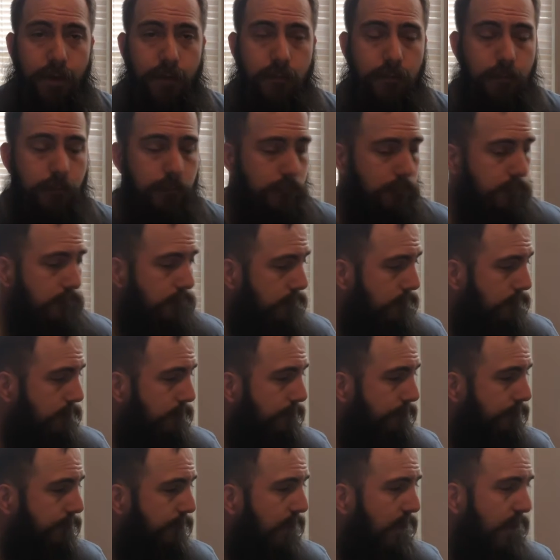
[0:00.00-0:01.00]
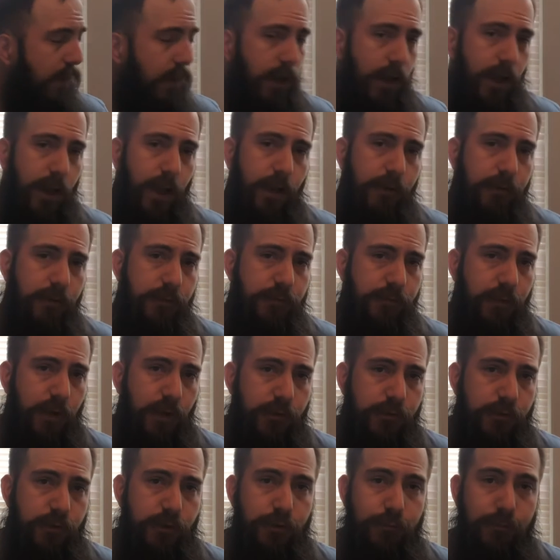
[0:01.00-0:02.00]
I haven't
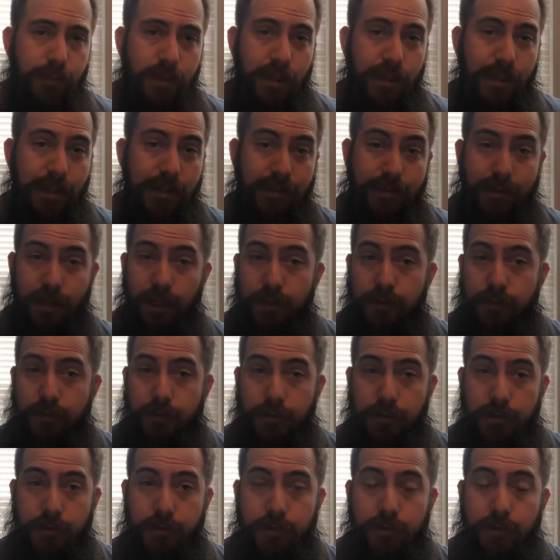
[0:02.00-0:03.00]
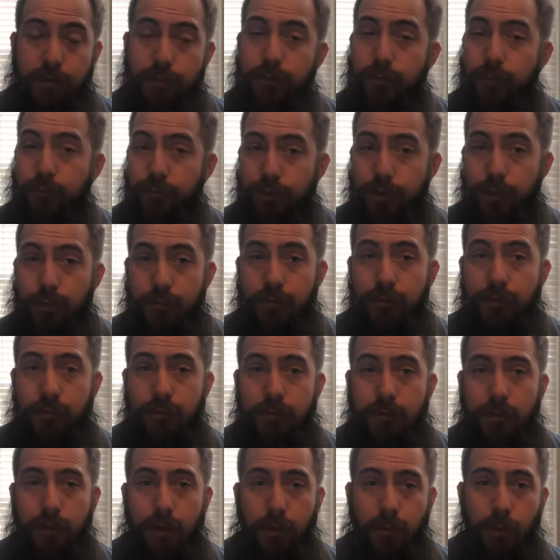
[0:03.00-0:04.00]
found too many in Texas. There's a few
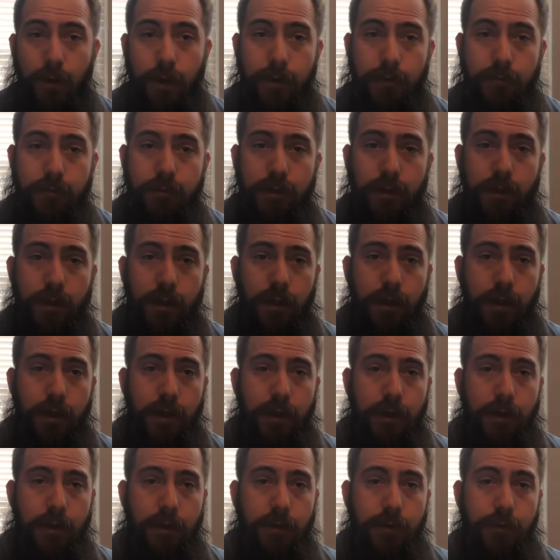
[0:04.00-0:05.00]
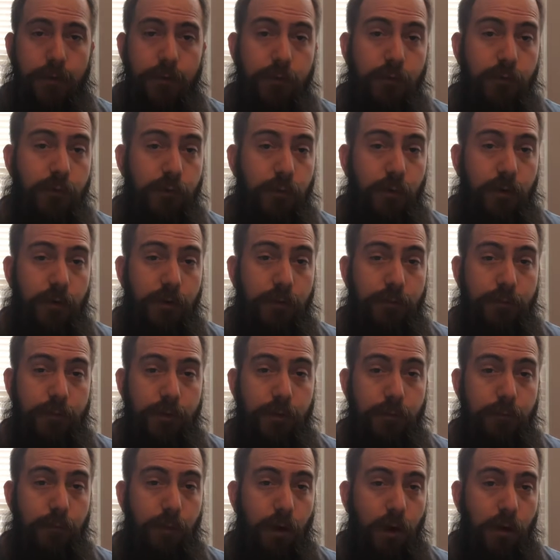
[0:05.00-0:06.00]
around. This was one of the
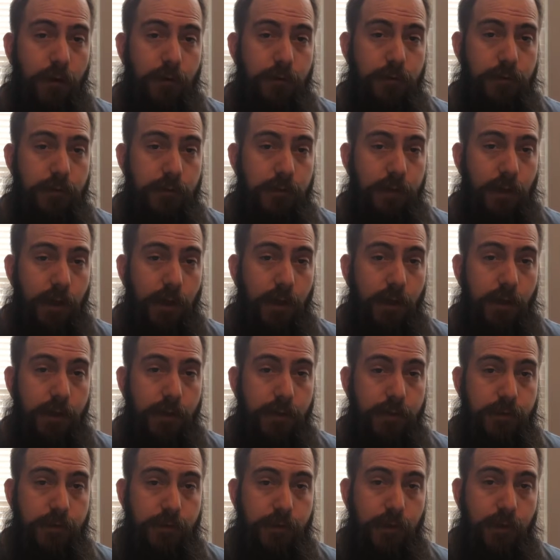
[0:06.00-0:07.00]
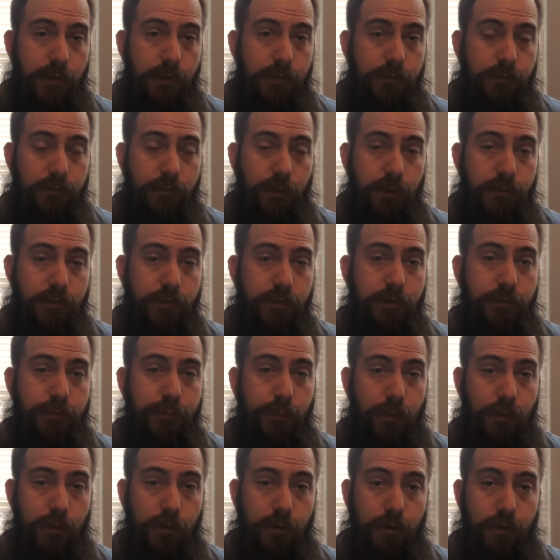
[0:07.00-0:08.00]
few bottles I saw in
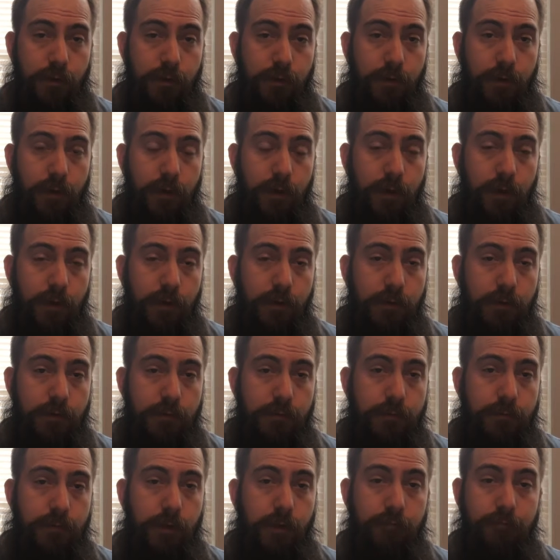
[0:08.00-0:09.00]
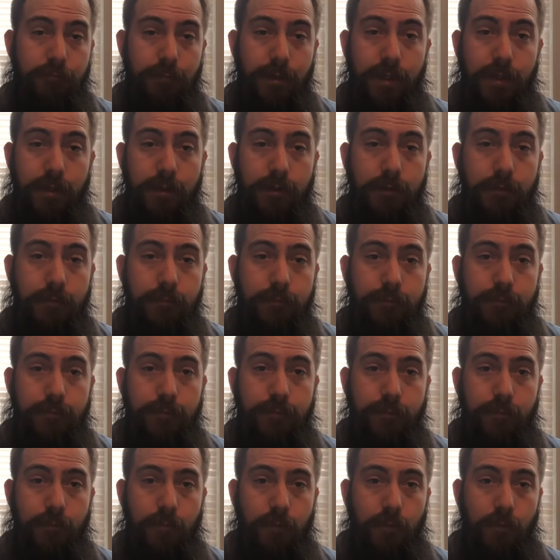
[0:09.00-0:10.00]
Fredericksburg of mead.
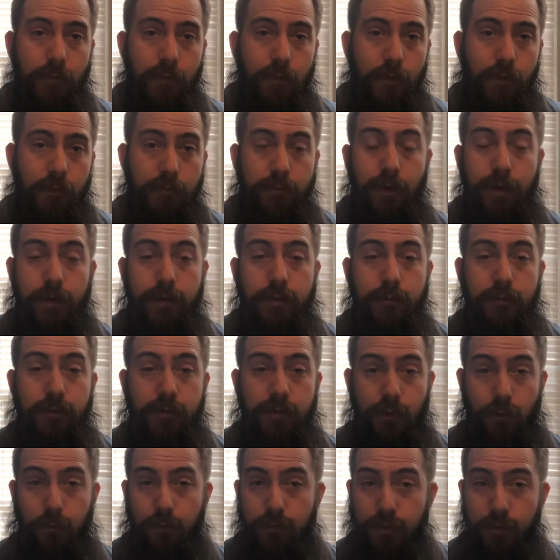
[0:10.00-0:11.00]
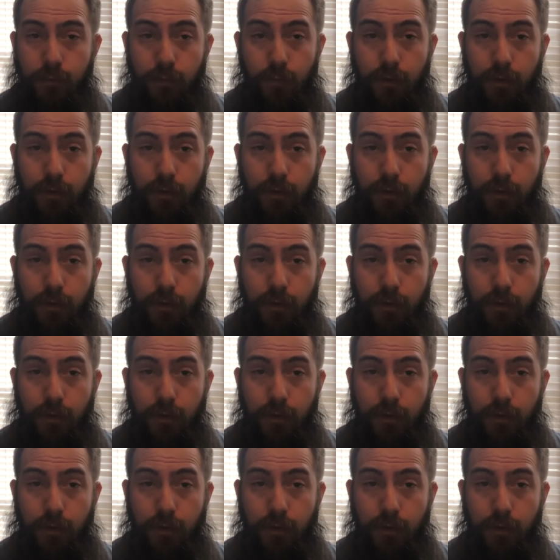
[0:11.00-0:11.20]
In fact, it was the only